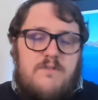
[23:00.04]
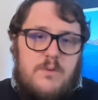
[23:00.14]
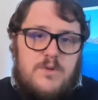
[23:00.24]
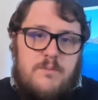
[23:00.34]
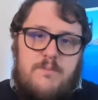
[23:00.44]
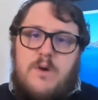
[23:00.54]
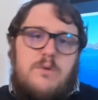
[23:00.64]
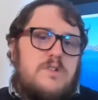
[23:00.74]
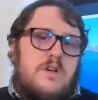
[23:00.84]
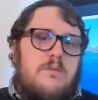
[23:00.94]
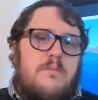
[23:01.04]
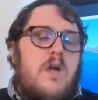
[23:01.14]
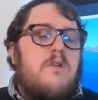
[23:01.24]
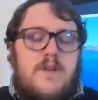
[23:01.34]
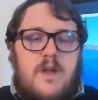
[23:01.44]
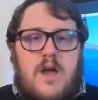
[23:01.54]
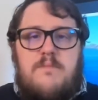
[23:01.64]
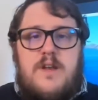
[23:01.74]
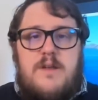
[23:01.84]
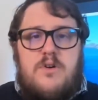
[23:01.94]
it was built up overnight
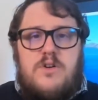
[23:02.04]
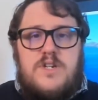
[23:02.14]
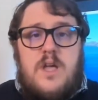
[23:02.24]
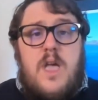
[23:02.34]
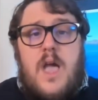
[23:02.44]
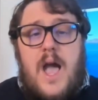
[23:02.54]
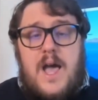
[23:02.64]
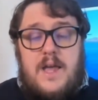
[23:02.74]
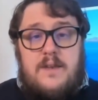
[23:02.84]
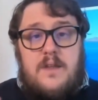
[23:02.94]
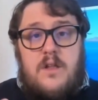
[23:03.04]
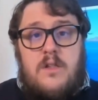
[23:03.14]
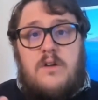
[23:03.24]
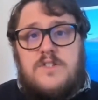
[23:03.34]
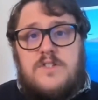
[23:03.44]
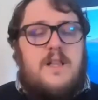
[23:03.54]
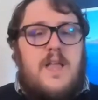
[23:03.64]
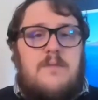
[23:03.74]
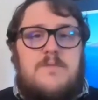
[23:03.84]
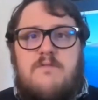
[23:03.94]
pretty much, and lots of the
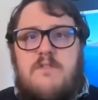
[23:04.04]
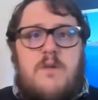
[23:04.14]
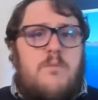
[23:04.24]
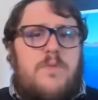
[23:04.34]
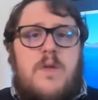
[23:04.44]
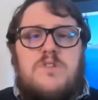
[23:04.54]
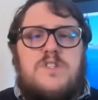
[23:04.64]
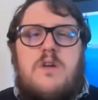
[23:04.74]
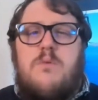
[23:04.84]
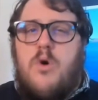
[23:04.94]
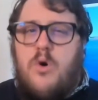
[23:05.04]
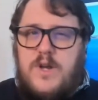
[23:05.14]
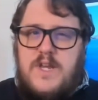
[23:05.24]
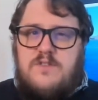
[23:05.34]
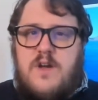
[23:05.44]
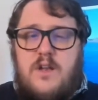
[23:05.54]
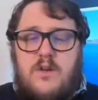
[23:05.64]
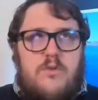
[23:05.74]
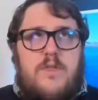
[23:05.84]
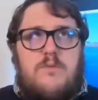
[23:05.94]
claims and everything, there was no audit trail,
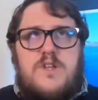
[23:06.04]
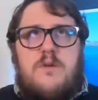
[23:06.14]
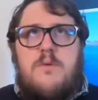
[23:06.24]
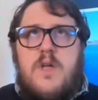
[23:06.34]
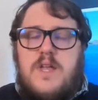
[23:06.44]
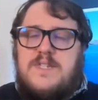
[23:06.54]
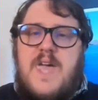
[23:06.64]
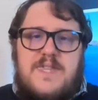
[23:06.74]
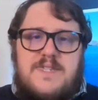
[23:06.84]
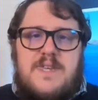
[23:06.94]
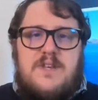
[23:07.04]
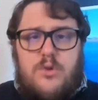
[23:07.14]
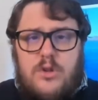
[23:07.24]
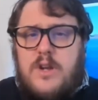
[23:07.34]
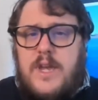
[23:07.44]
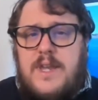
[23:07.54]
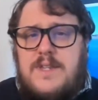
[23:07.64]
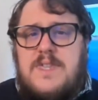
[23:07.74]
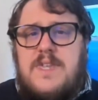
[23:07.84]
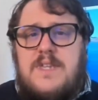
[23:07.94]
or there was no testing or looking
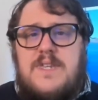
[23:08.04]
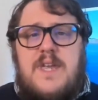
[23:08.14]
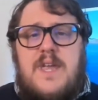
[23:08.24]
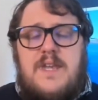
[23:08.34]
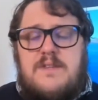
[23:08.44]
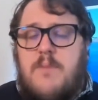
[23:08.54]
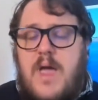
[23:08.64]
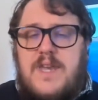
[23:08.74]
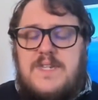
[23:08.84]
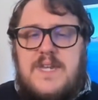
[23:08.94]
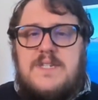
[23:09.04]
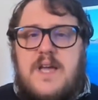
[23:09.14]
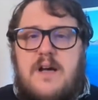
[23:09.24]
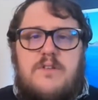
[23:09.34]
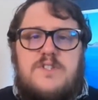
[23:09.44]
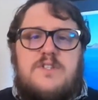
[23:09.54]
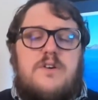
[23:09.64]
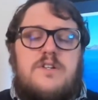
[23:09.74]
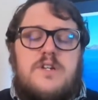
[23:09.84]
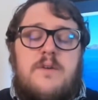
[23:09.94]
into any detail as
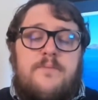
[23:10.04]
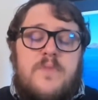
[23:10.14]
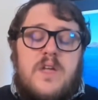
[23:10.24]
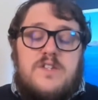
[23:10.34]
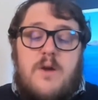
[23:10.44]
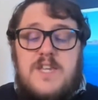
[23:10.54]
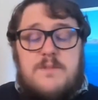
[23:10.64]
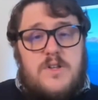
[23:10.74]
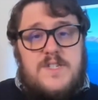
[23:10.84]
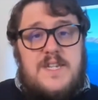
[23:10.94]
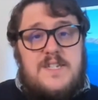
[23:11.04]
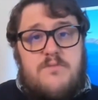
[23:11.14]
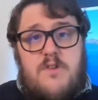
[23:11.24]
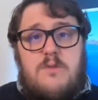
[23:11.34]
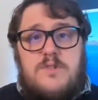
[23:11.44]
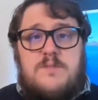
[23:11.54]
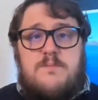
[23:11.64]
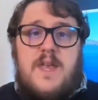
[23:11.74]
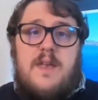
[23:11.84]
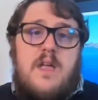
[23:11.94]
such. So HMRC's approach has
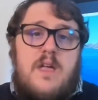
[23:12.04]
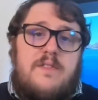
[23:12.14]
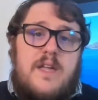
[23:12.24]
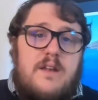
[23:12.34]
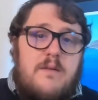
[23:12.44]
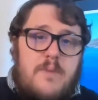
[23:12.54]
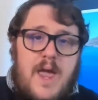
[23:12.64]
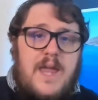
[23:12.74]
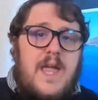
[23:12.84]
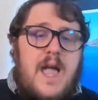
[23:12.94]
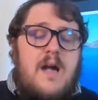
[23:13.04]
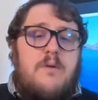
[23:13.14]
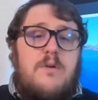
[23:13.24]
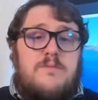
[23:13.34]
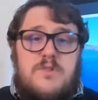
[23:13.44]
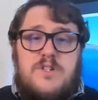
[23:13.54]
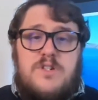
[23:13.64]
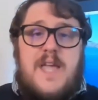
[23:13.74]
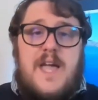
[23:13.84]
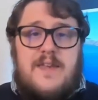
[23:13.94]
been they're going to pay it out as much as
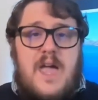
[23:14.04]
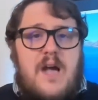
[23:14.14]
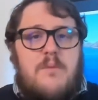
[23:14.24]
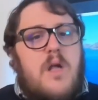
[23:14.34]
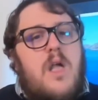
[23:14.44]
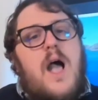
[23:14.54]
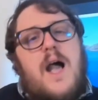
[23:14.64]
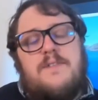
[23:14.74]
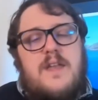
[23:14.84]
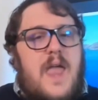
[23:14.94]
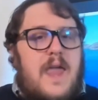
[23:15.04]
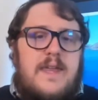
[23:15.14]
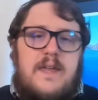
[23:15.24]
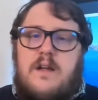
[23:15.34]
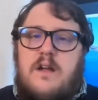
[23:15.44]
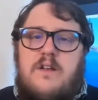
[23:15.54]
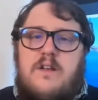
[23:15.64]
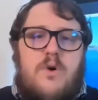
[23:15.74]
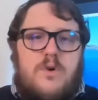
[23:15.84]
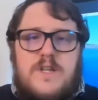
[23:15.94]
they can now, and then any kind of
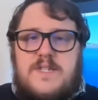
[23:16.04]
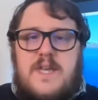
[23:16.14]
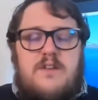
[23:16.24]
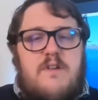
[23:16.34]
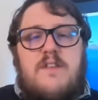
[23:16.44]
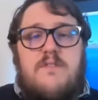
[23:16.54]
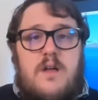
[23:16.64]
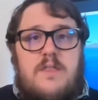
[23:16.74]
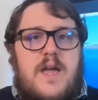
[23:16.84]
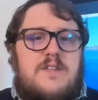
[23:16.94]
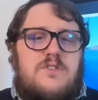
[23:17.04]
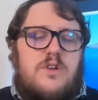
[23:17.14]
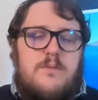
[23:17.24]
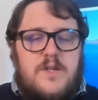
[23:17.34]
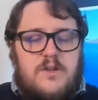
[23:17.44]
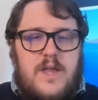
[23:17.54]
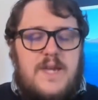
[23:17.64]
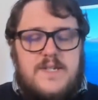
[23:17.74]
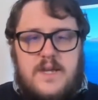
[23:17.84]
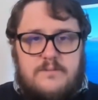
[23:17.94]
auditing or anything like that is all going to be done
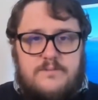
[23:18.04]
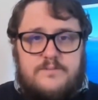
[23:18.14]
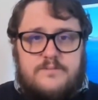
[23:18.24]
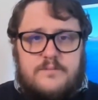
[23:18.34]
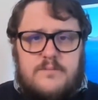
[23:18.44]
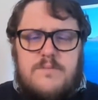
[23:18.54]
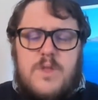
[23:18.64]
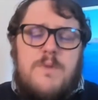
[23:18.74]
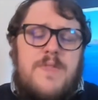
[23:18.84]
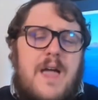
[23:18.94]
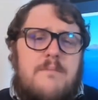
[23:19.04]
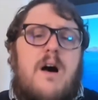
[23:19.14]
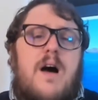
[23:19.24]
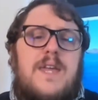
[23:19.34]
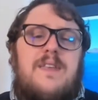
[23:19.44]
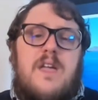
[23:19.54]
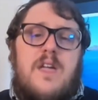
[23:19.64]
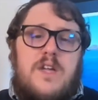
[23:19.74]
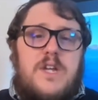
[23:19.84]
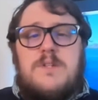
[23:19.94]
later. With that in mind,
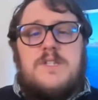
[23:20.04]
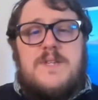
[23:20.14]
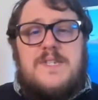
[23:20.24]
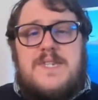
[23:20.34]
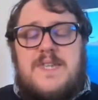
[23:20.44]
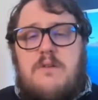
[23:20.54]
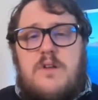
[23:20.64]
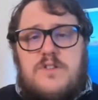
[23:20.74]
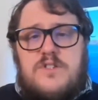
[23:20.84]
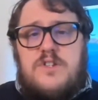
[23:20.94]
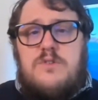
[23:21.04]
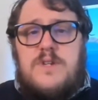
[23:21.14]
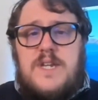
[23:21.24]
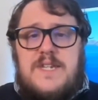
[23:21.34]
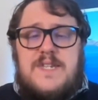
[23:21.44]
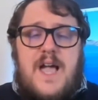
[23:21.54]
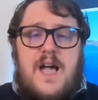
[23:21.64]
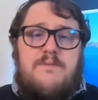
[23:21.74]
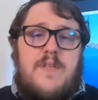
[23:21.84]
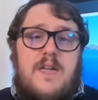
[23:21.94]
you as a business owner do need to
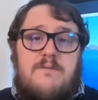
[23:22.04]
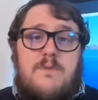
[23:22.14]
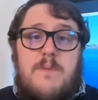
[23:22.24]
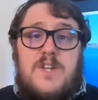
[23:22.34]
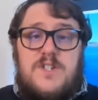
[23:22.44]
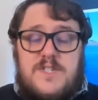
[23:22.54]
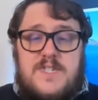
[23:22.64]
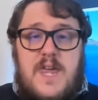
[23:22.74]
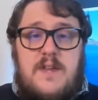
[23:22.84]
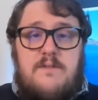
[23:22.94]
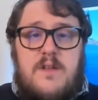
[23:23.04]
have that information saved.